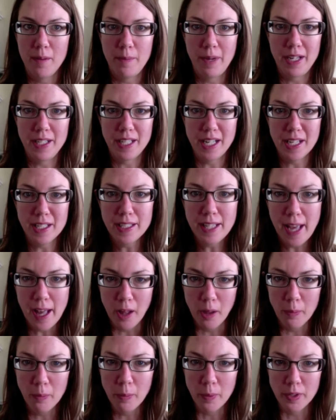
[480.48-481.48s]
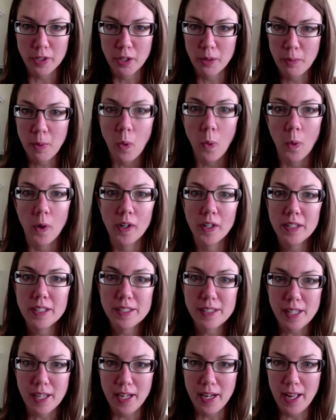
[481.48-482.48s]
it does help with your
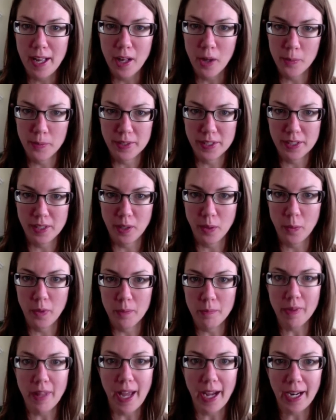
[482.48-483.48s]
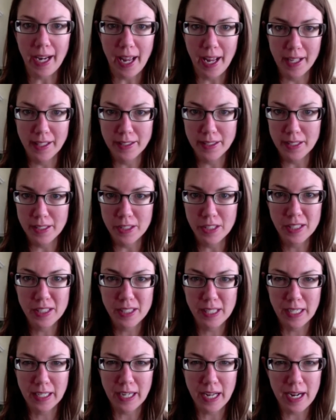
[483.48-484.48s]
pores, and it helps a little with blackheads.
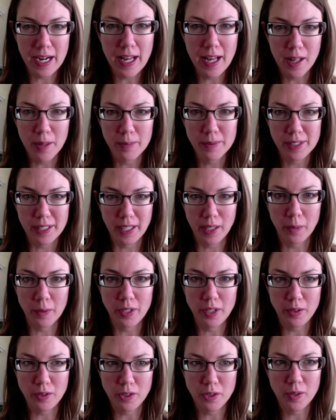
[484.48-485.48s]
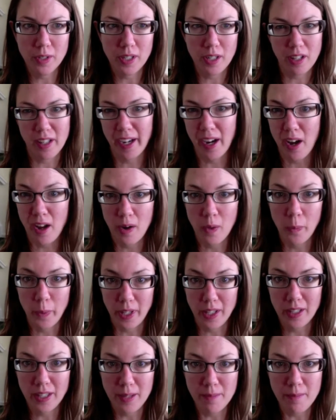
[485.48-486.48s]
It kind of helps, like, when you do it, like, on a
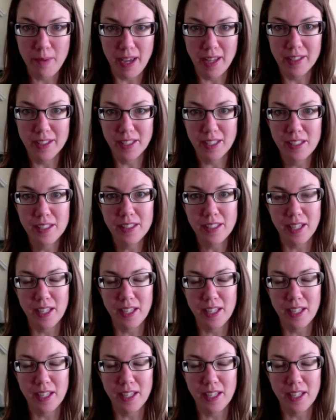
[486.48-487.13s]
weekly basis.